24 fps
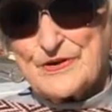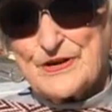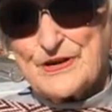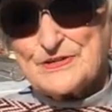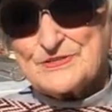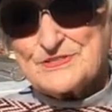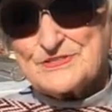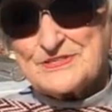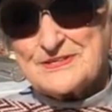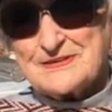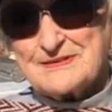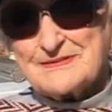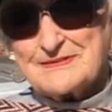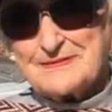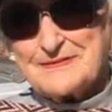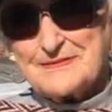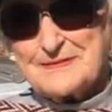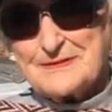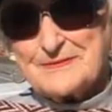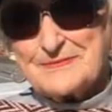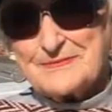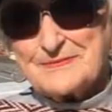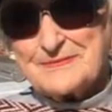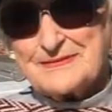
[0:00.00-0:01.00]
friends, you
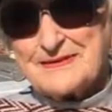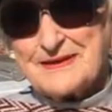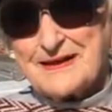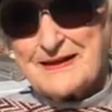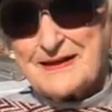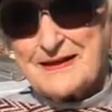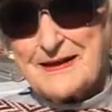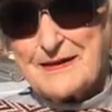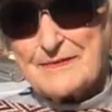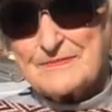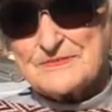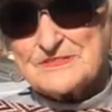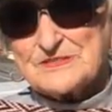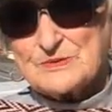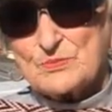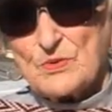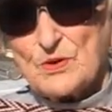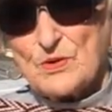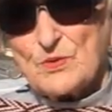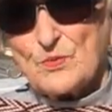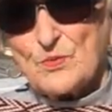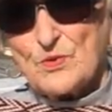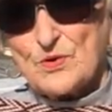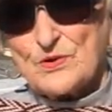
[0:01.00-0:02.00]
know, out
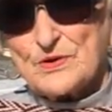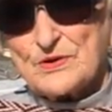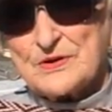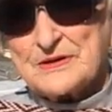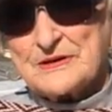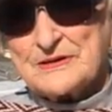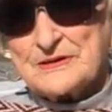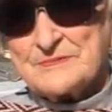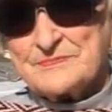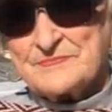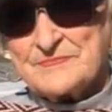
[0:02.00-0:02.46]
small world.